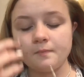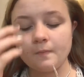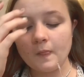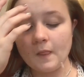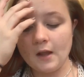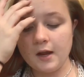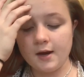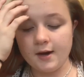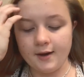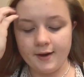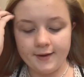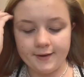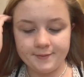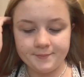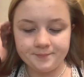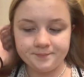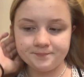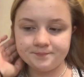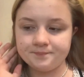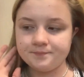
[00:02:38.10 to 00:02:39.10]
Alright.
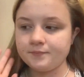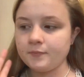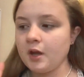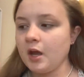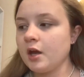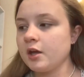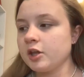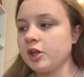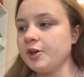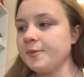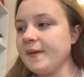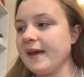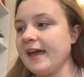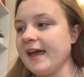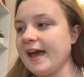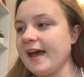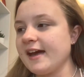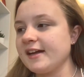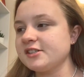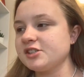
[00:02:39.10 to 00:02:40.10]
You may
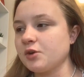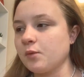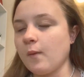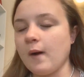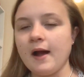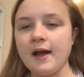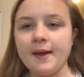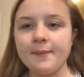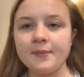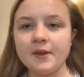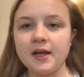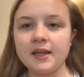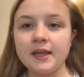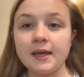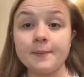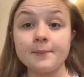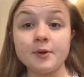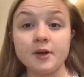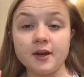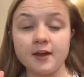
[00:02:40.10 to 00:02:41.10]
ask why I'm not
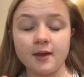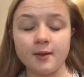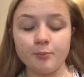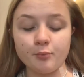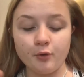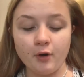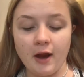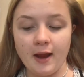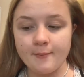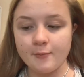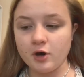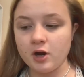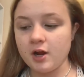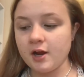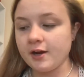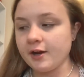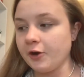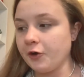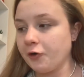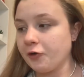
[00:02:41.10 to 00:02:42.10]
like putting a primer
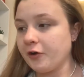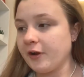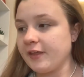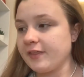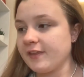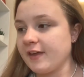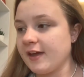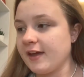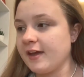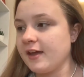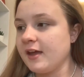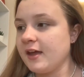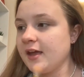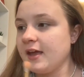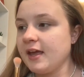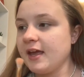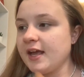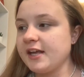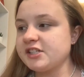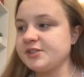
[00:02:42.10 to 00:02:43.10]
on underneath it.
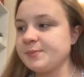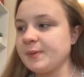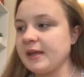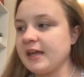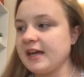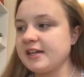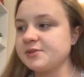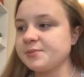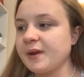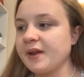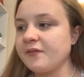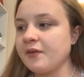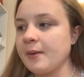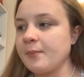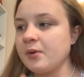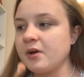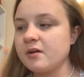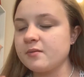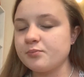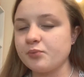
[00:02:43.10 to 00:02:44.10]
It's because whenever I
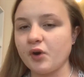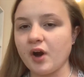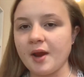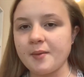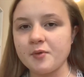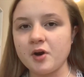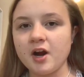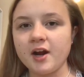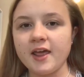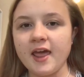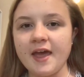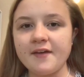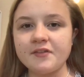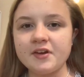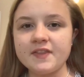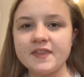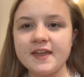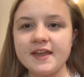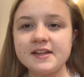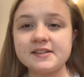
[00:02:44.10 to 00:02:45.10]
put a primer on it,
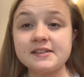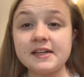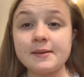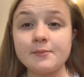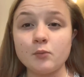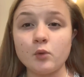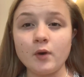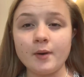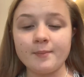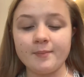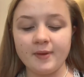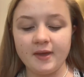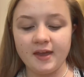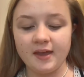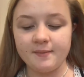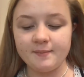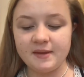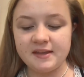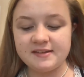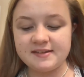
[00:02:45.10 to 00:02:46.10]
everything is like more
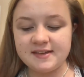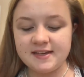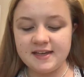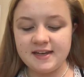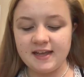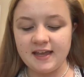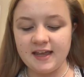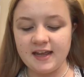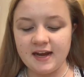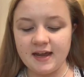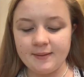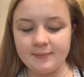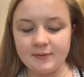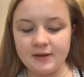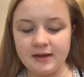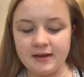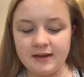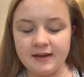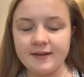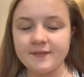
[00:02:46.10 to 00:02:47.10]
pigmented and
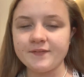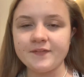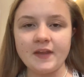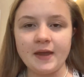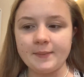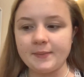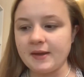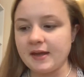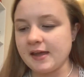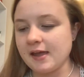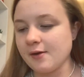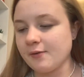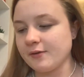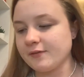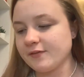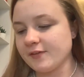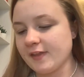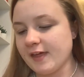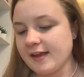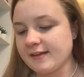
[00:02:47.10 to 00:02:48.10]
I'm not going
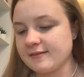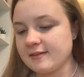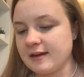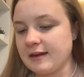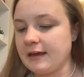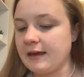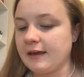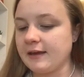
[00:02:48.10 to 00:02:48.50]
for that today.